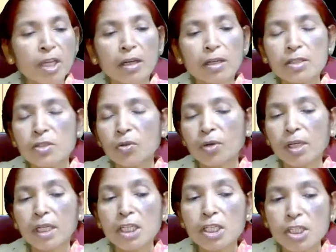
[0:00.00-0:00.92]
and so
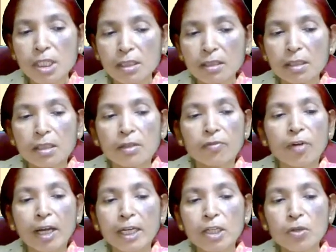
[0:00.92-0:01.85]
religion,
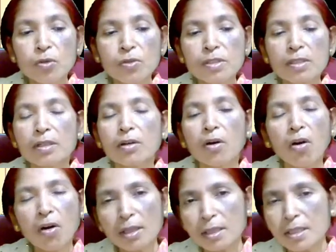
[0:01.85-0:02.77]
values,
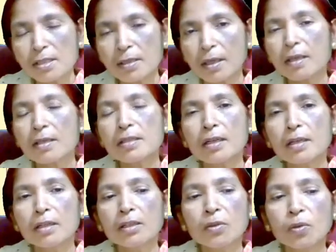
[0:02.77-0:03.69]
all these things are
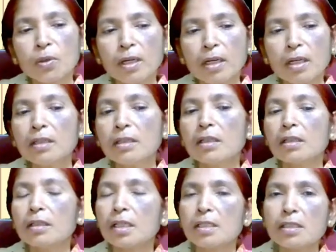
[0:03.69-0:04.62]
included in
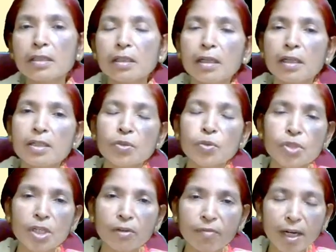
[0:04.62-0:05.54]
cultural and
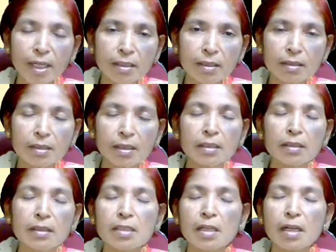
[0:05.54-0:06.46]
social factor.
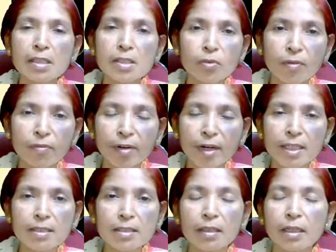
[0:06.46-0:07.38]
This also
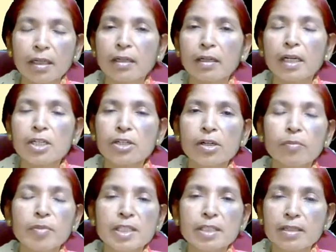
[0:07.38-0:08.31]
affects international
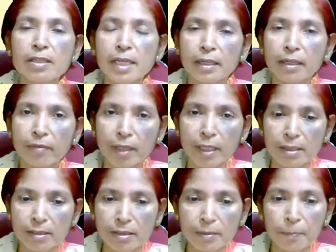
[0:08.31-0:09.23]
business
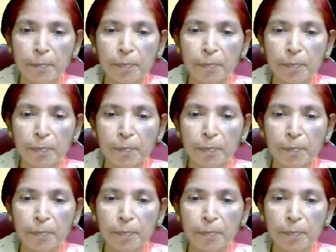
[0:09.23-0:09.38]
activities.